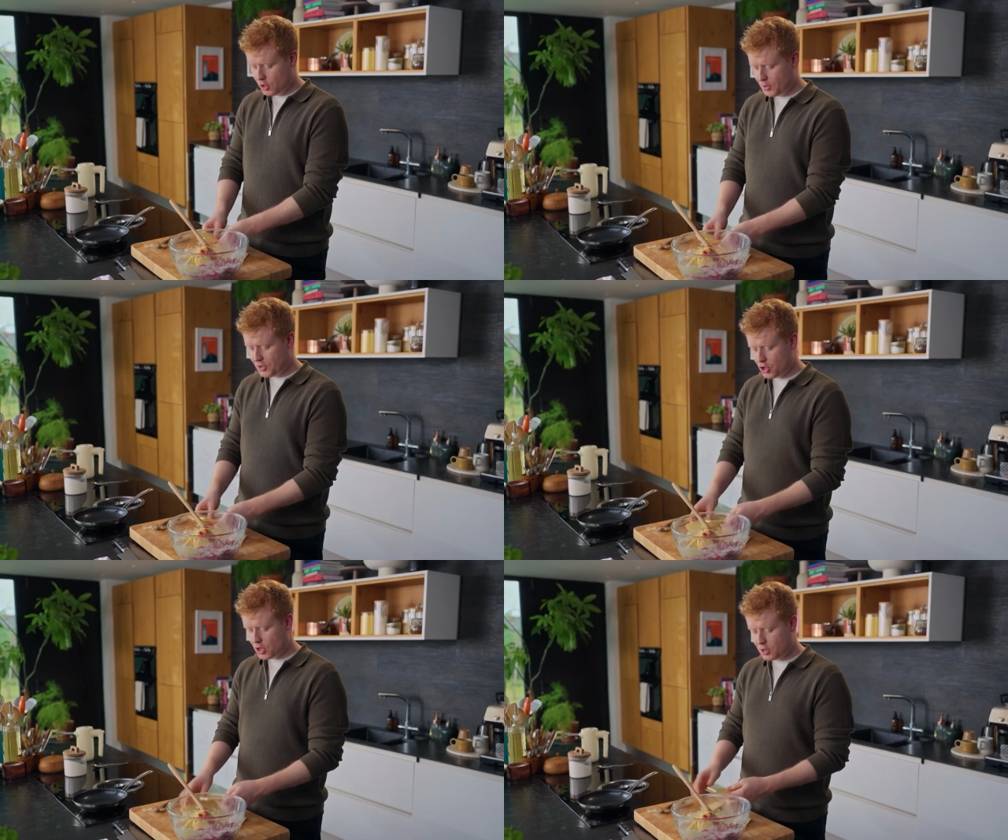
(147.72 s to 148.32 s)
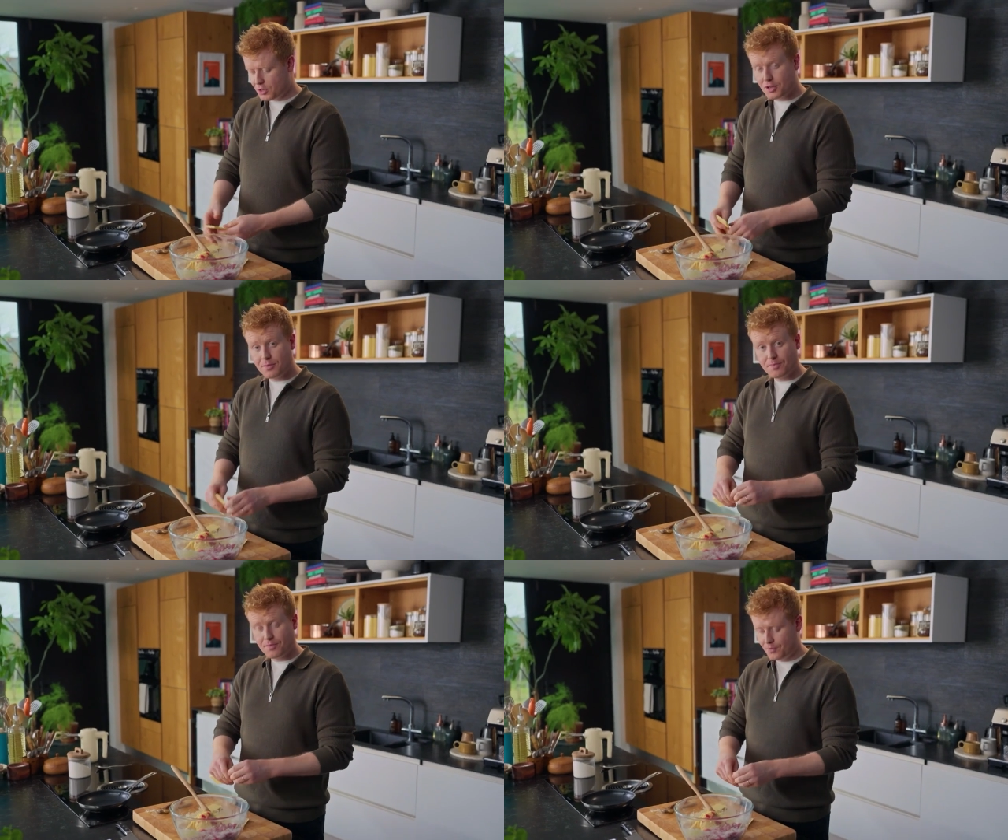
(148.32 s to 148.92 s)
with the chocolate,
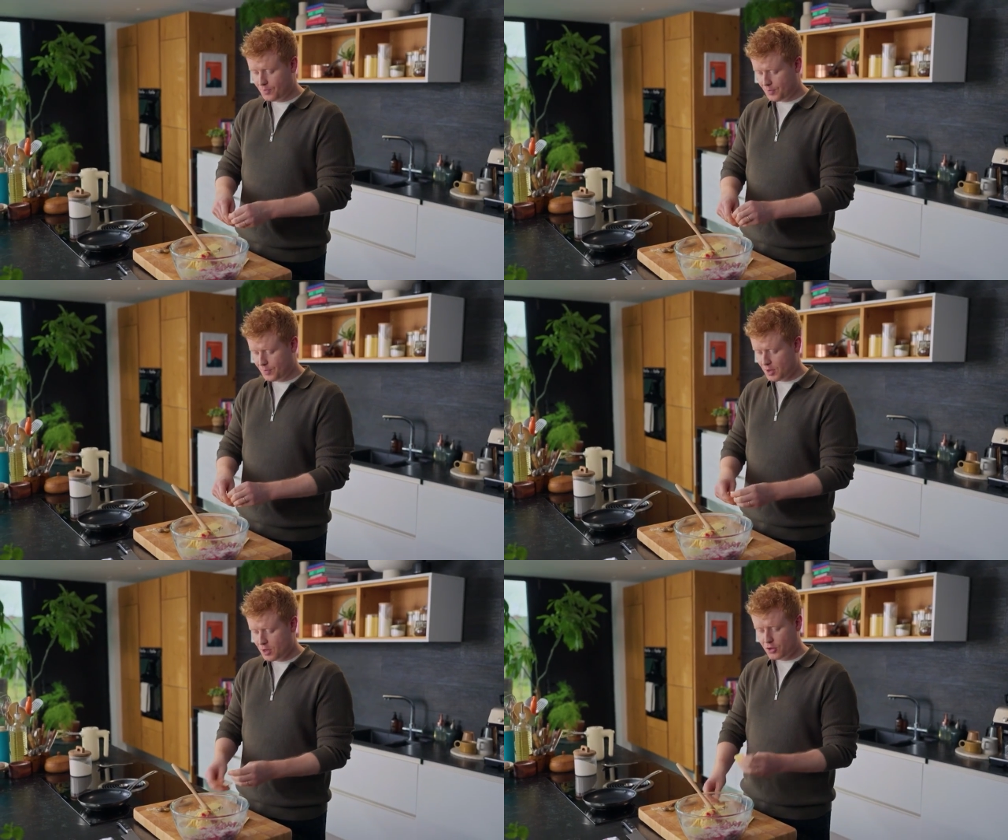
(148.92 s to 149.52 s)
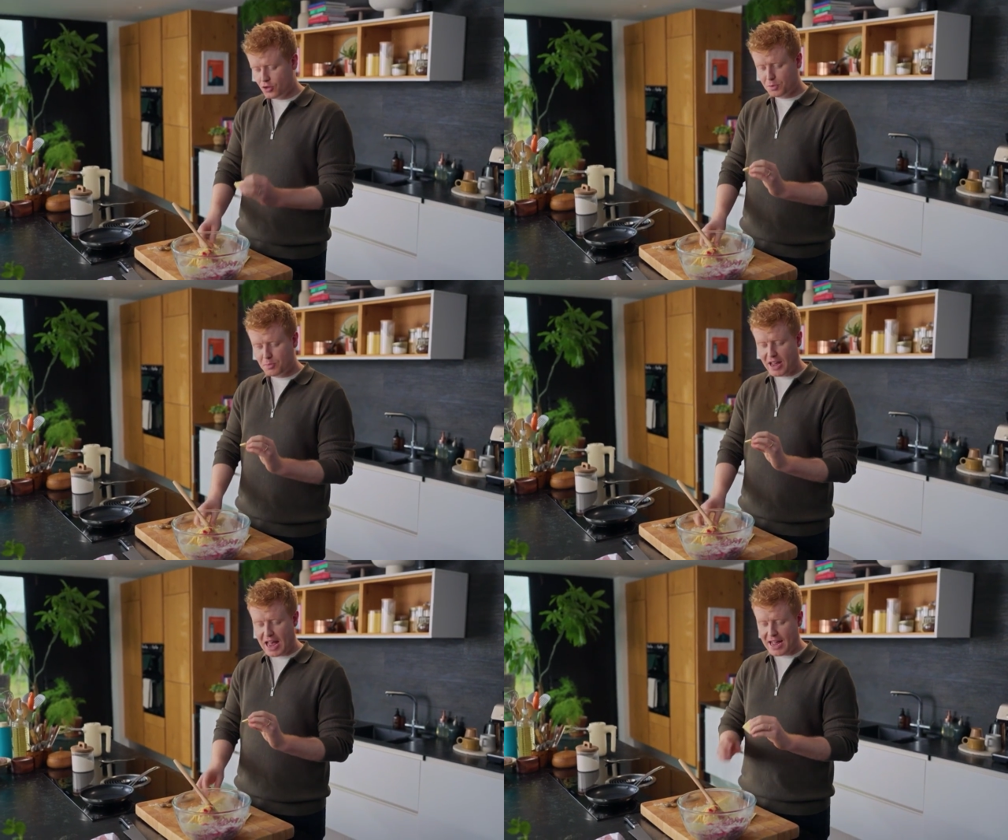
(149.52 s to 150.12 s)
just
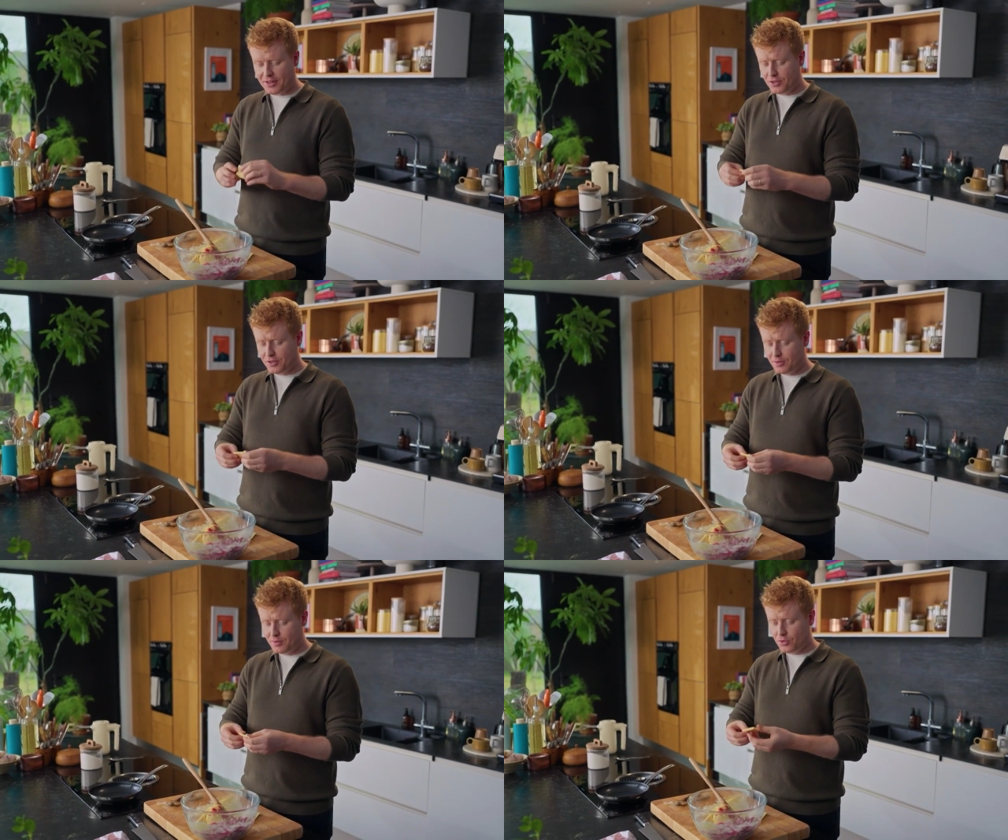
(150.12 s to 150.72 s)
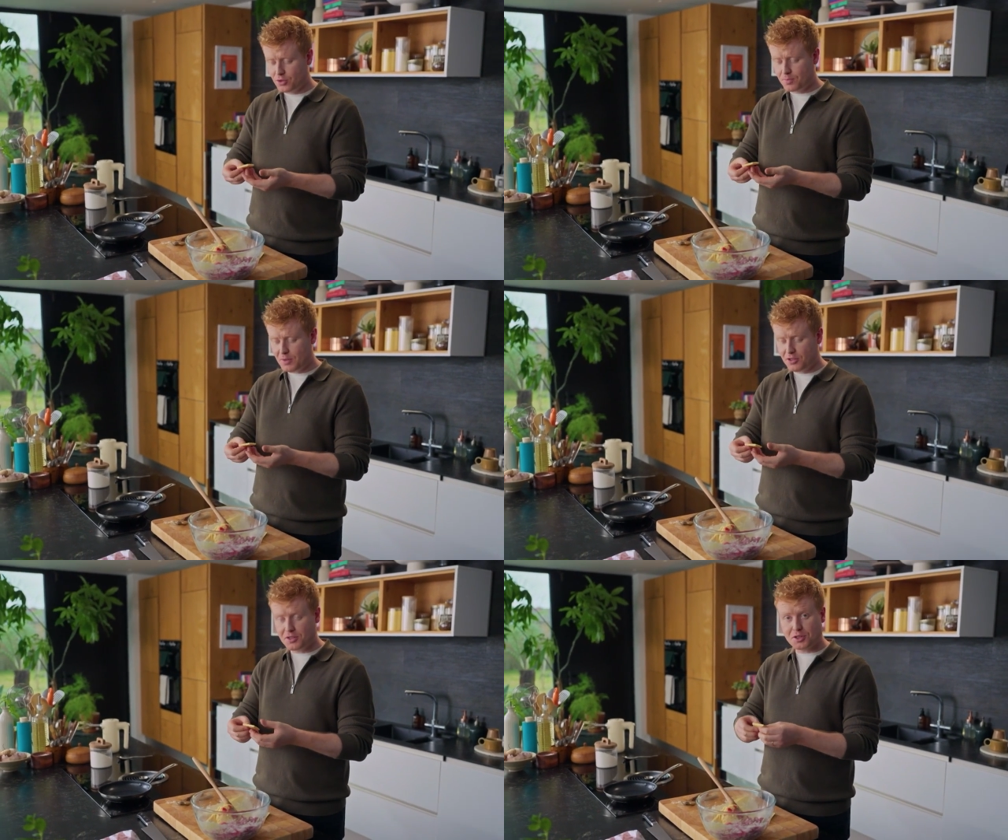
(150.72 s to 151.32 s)
by hand, just
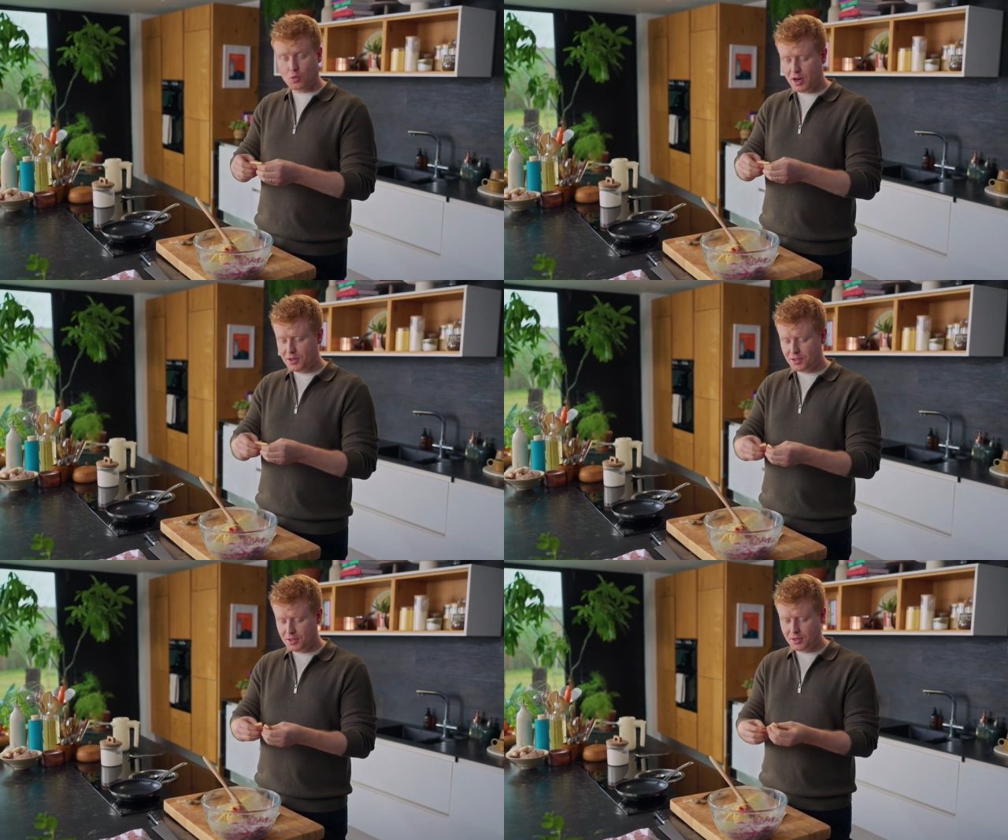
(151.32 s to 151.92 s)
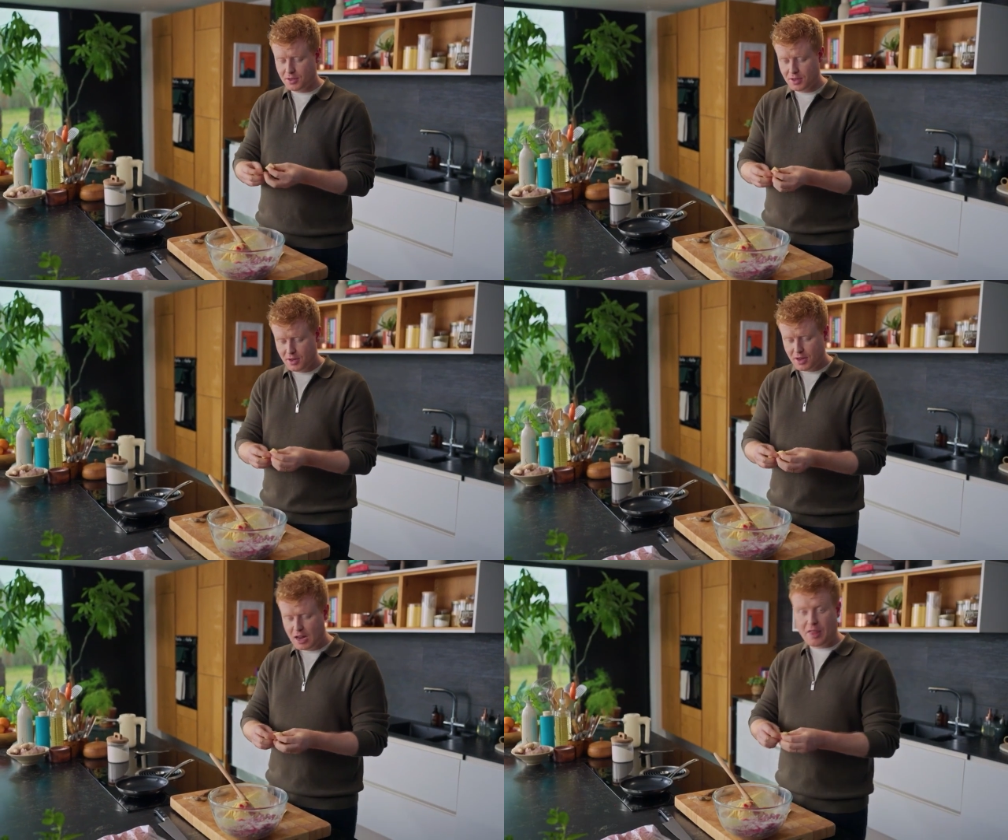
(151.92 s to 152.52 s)
into the squares,
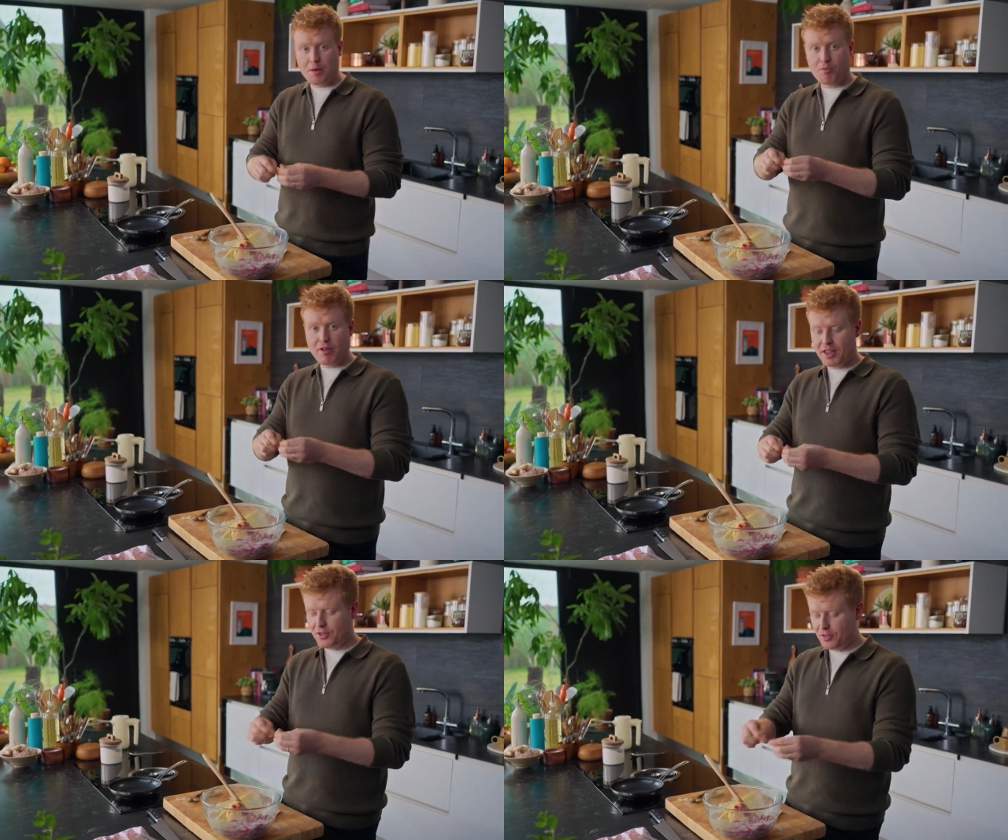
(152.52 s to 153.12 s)
and then break into